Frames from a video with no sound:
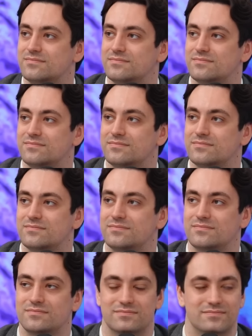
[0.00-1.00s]

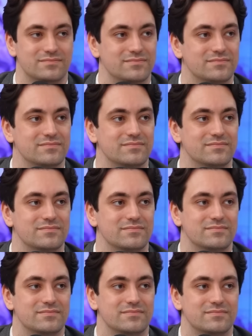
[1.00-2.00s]

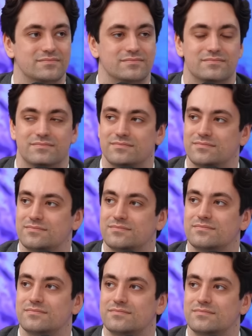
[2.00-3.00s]

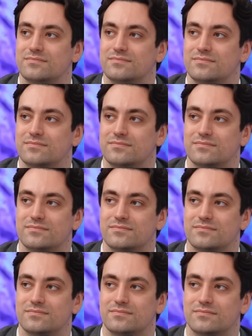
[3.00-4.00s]

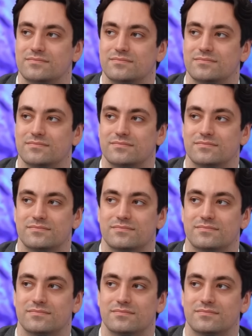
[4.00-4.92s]
(silent)